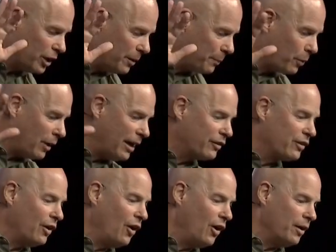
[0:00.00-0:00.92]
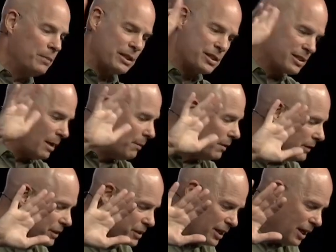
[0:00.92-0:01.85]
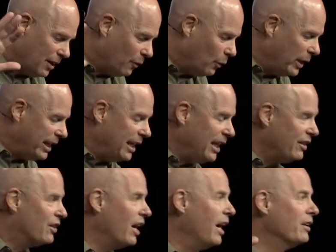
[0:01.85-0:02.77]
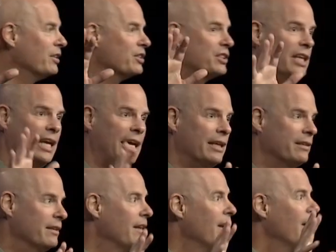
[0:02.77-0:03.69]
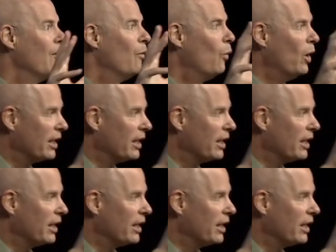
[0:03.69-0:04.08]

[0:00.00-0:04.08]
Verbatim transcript: to press on, but some of us, we need to understand what